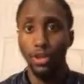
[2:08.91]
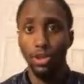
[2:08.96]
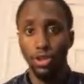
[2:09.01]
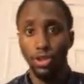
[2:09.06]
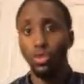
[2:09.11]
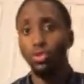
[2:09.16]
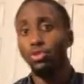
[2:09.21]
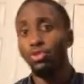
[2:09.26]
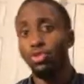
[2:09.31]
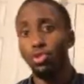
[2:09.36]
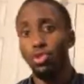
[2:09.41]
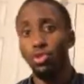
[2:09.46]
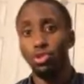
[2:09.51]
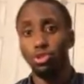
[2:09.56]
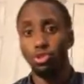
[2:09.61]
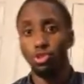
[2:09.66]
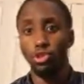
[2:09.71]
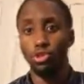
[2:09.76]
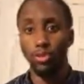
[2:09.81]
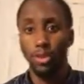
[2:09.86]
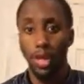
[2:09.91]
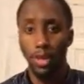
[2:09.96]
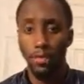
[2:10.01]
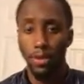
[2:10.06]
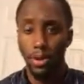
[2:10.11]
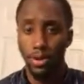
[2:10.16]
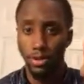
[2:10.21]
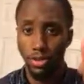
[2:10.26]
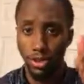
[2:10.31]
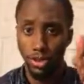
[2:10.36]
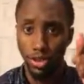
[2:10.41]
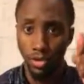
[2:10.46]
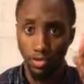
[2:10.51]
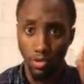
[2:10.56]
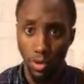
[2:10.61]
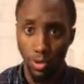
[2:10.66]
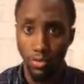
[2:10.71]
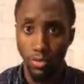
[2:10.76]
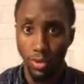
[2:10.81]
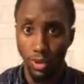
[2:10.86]
Use yours to do what that politician
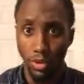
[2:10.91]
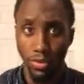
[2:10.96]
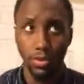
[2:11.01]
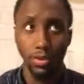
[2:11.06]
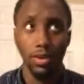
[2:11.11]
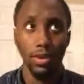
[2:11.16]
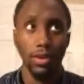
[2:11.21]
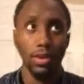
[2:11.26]
won't do.